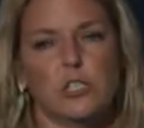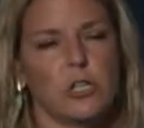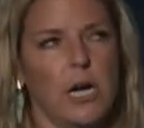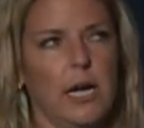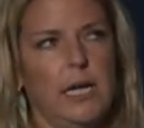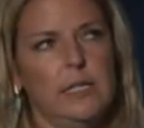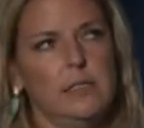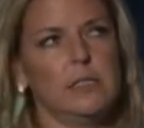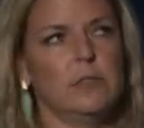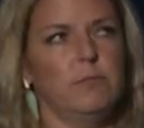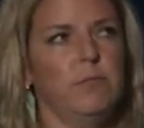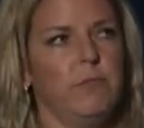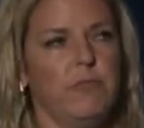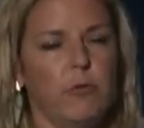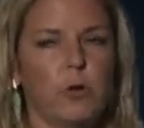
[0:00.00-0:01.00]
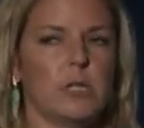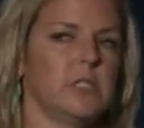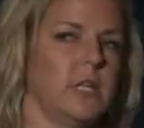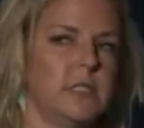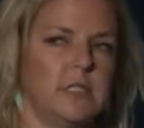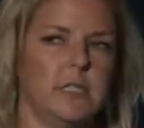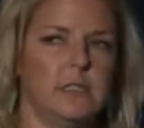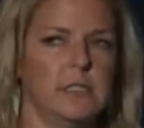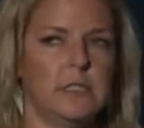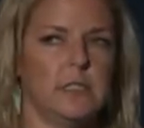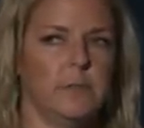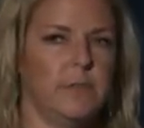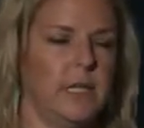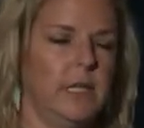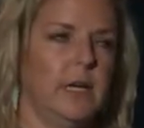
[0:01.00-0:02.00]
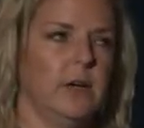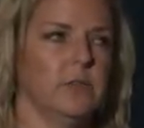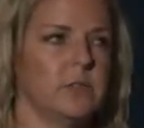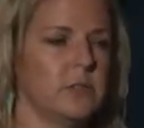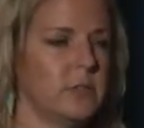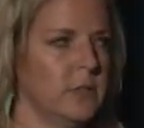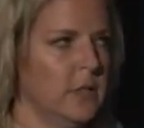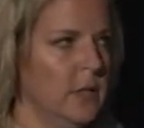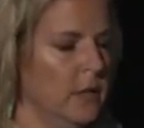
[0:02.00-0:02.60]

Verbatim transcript: trying to force us into something else?